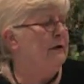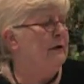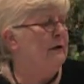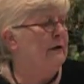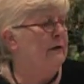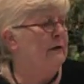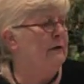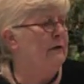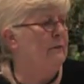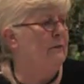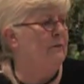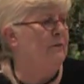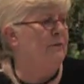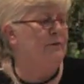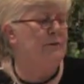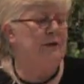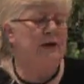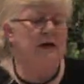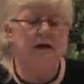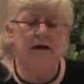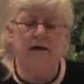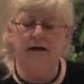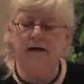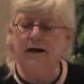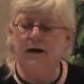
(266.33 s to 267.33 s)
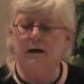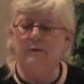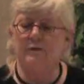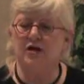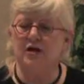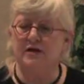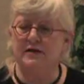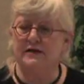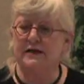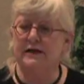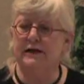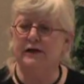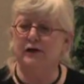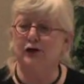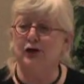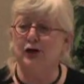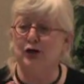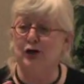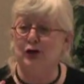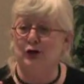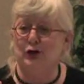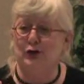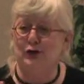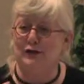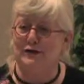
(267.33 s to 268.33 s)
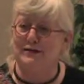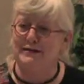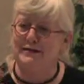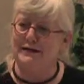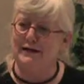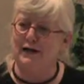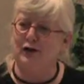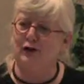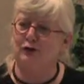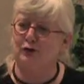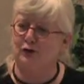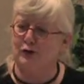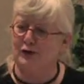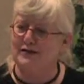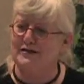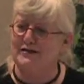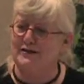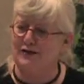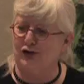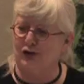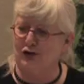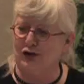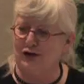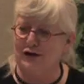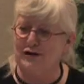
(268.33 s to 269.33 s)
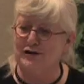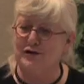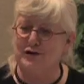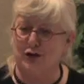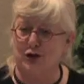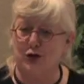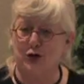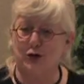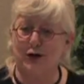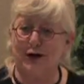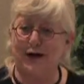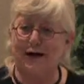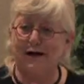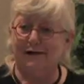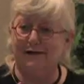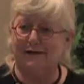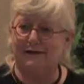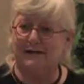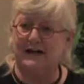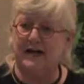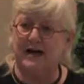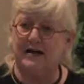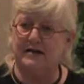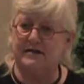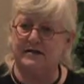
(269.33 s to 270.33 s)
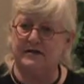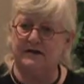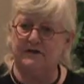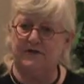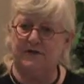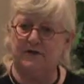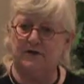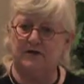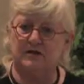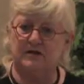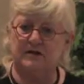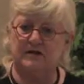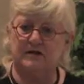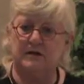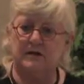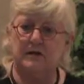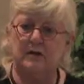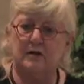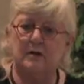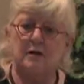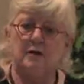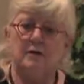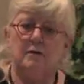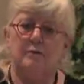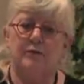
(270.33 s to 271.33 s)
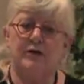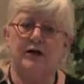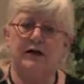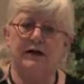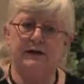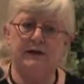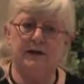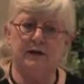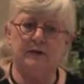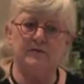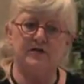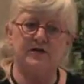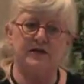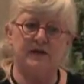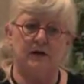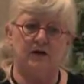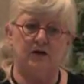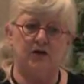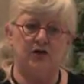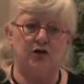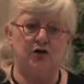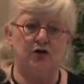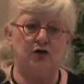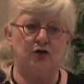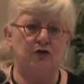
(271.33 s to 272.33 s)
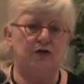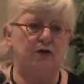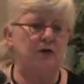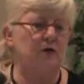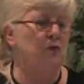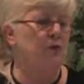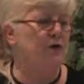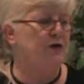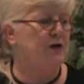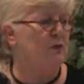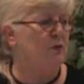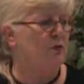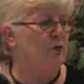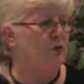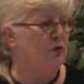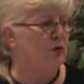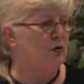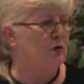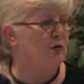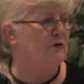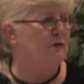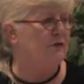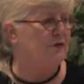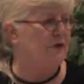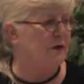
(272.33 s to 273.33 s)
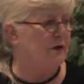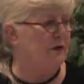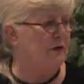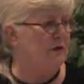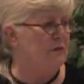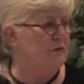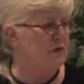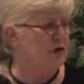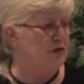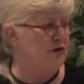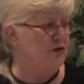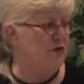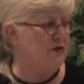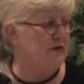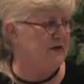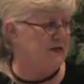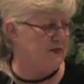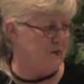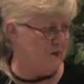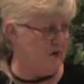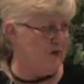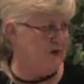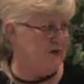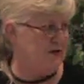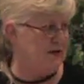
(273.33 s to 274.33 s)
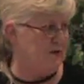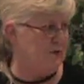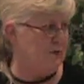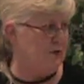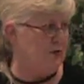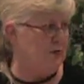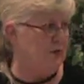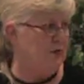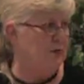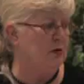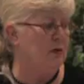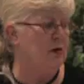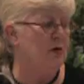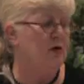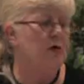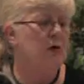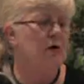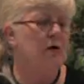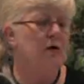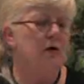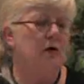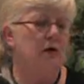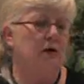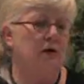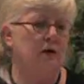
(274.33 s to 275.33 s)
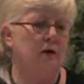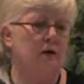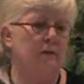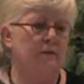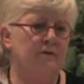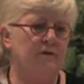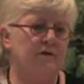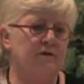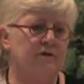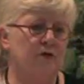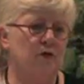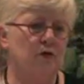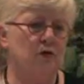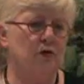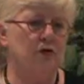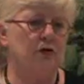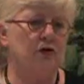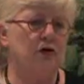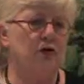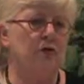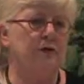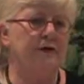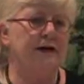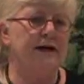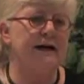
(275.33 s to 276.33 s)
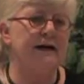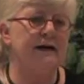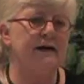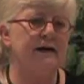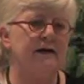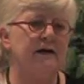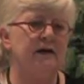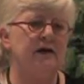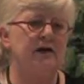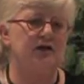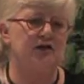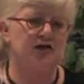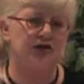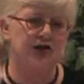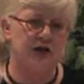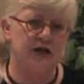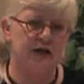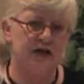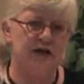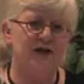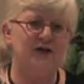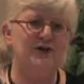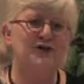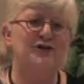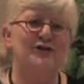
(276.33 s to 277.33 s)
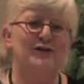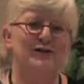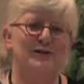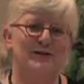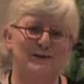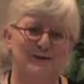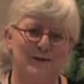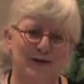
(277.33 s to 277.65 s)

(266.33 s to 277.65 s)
I'm not telling you that Southwest Airlines created that difference, but I am telling you that we were very much responsible for creating a change in the